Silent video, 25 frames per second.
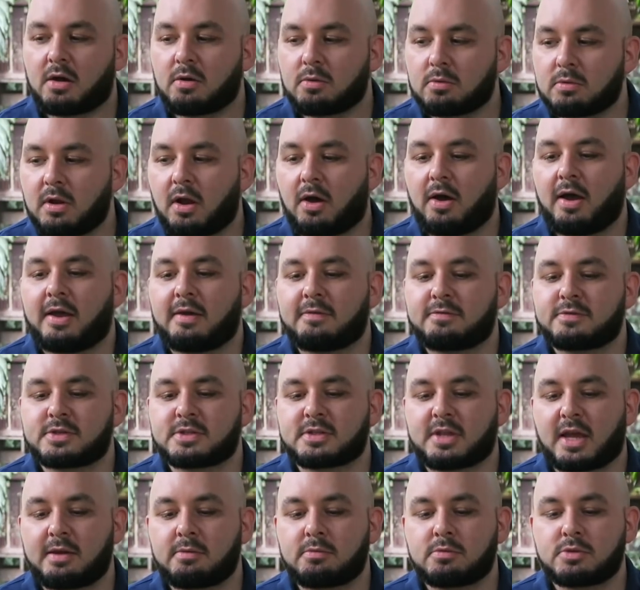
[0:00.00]
whole lives,
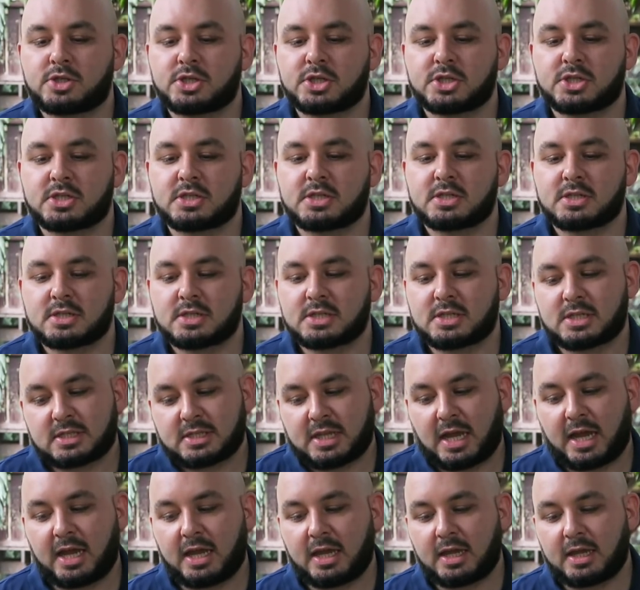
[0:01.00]
they will just
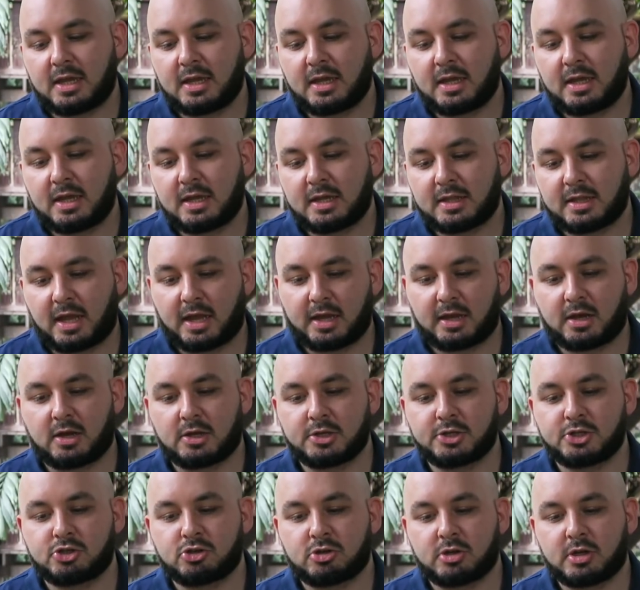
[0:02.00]
stay in that
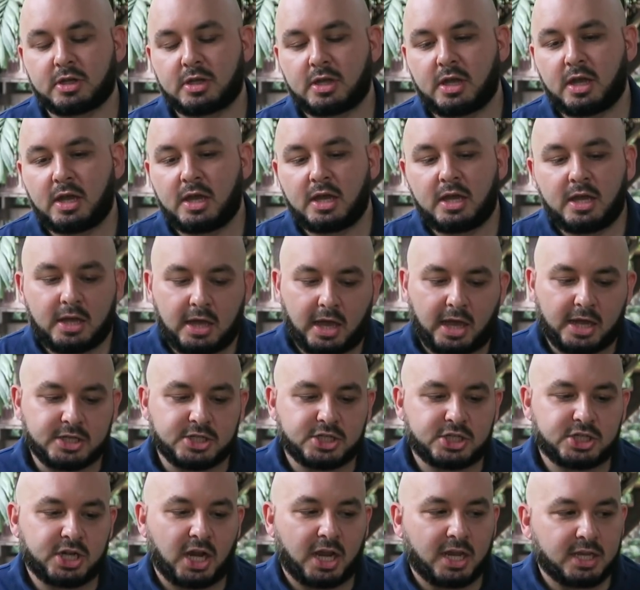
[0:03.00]
country and
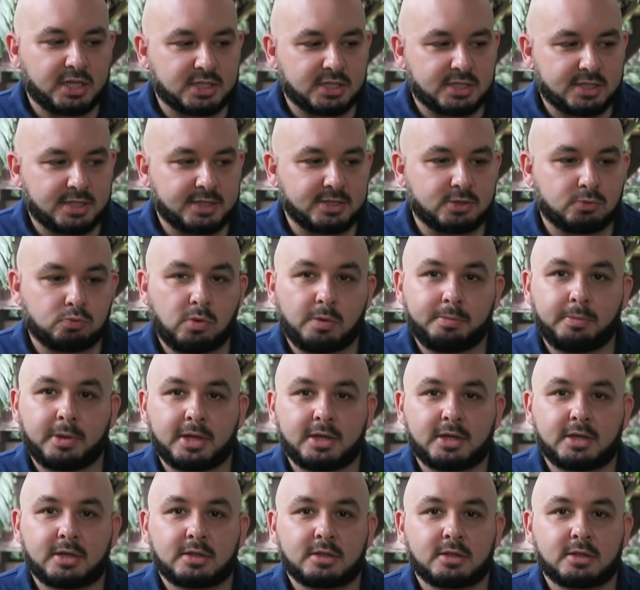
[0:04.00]
chase these women